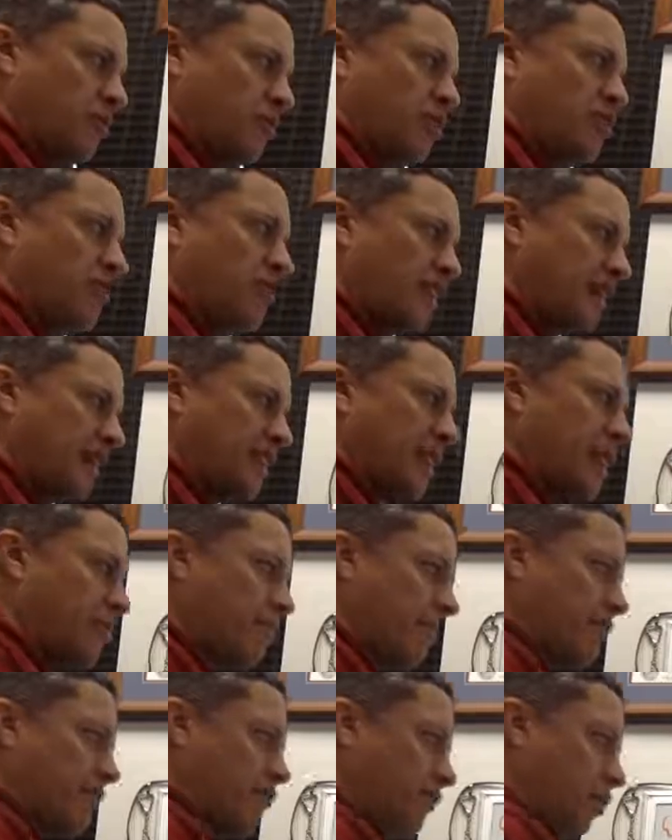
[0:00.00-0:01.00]
number, divide
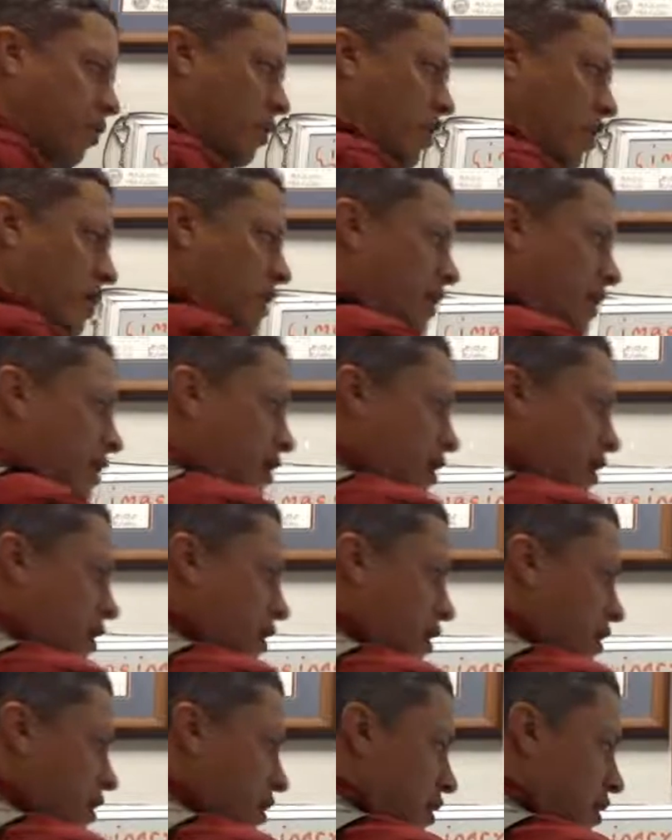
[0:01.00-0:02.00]
that by 4,
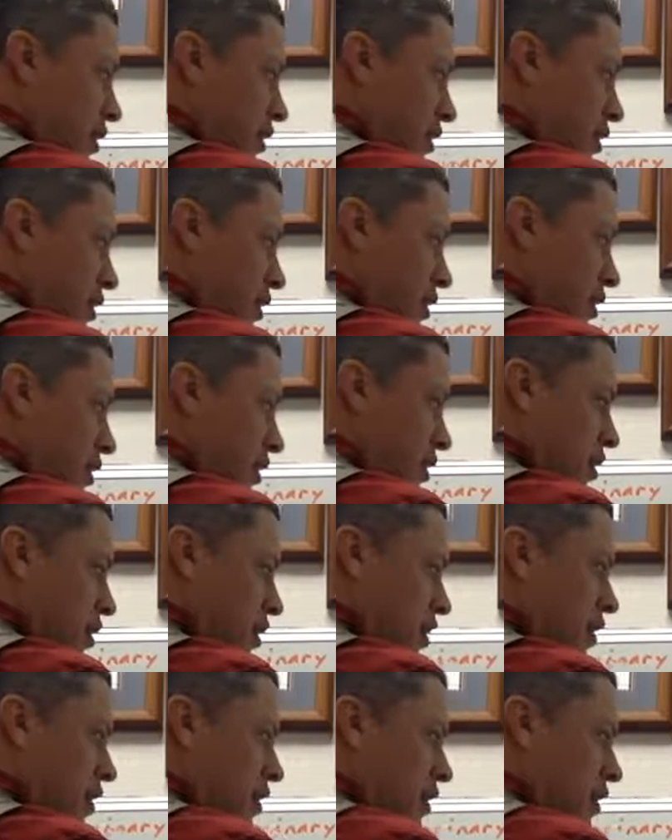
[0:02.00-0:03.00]

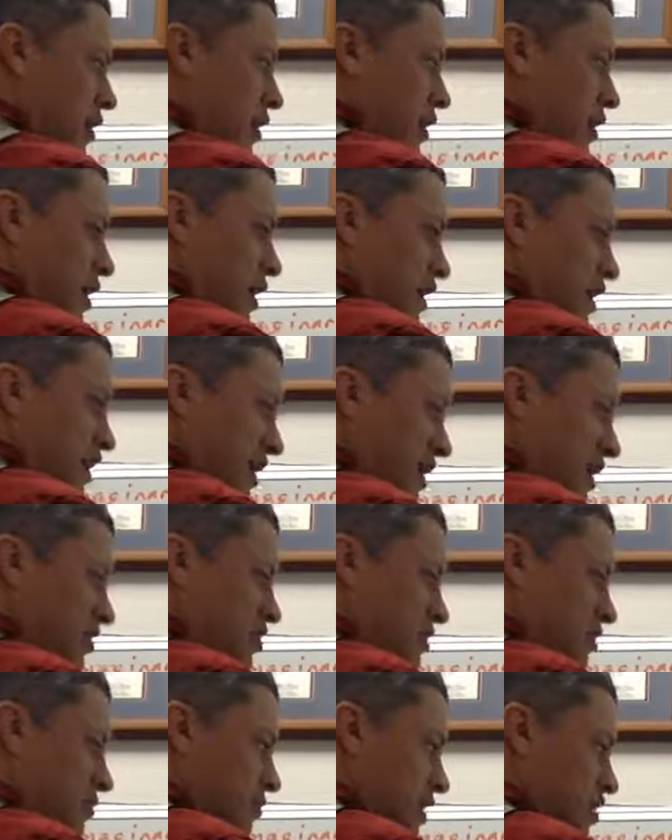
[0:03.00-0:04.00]
and you
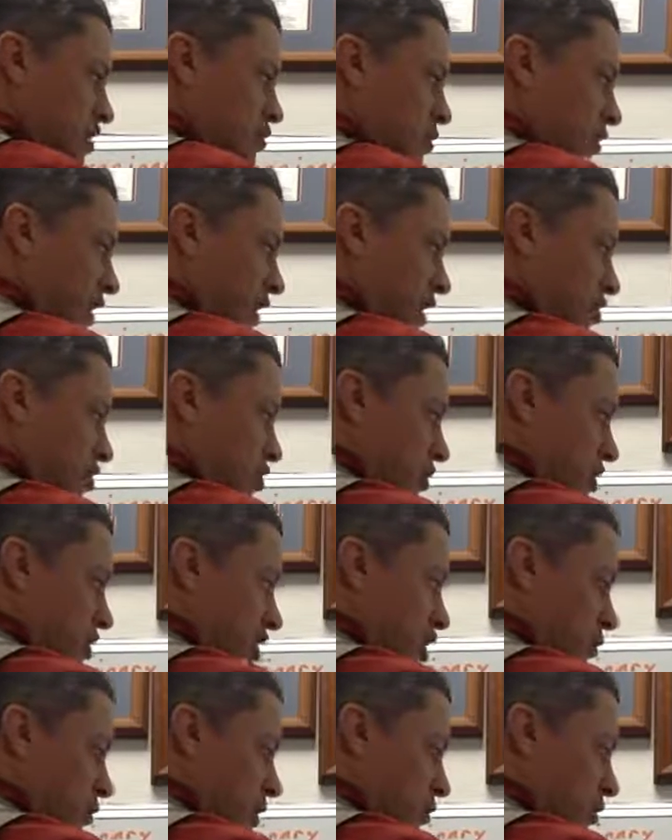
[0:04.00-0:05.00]
get some decimal answer, you
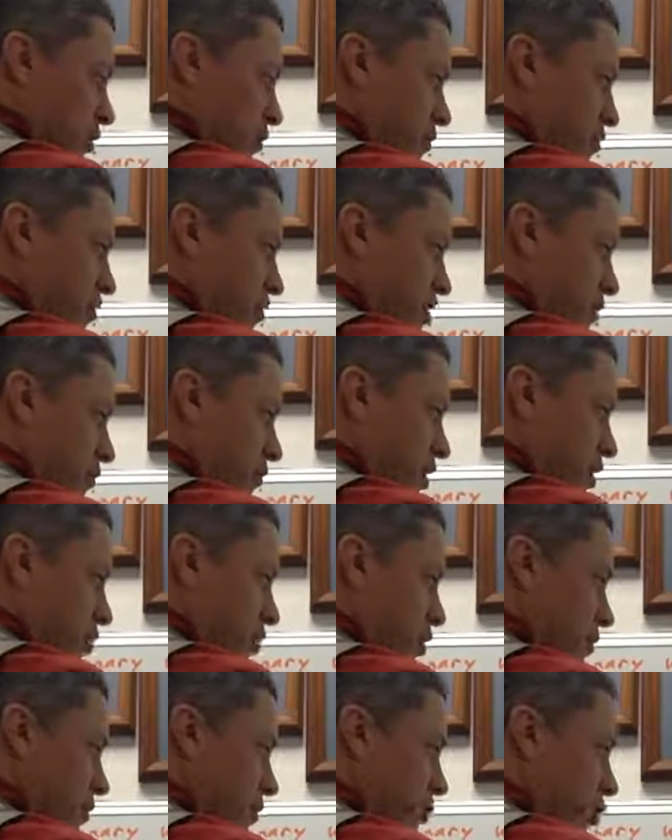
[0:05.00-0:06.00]
come up with some
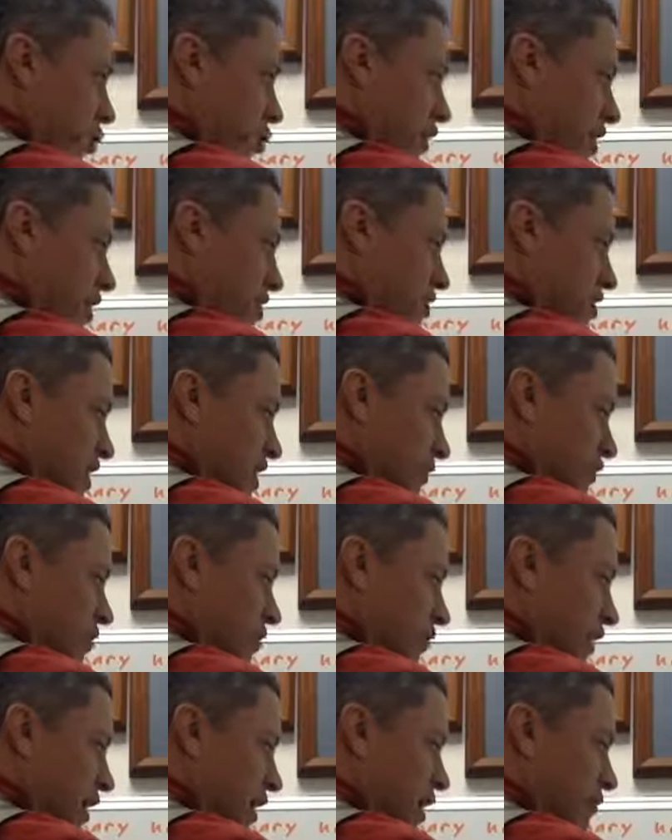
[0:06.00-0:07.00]
number
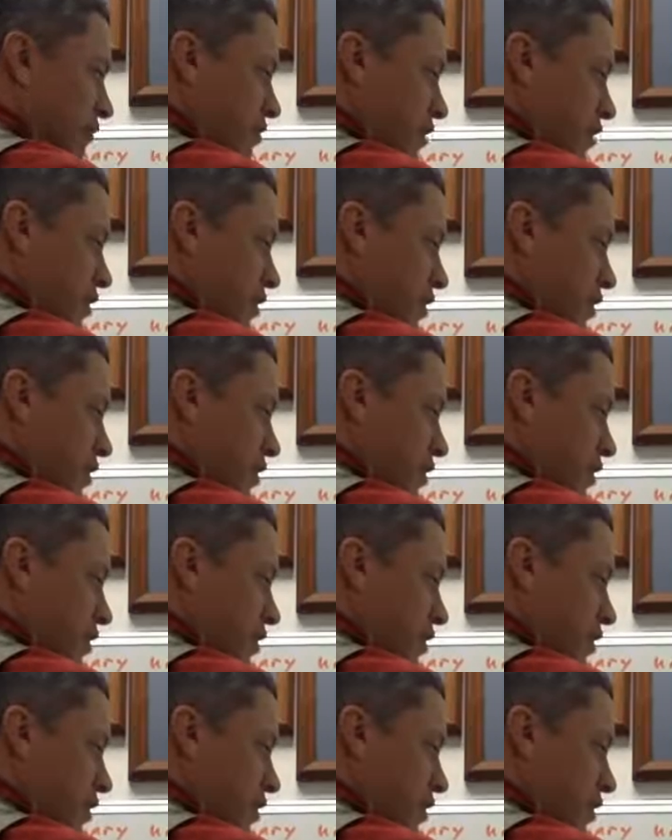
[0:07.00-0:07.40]
0.75,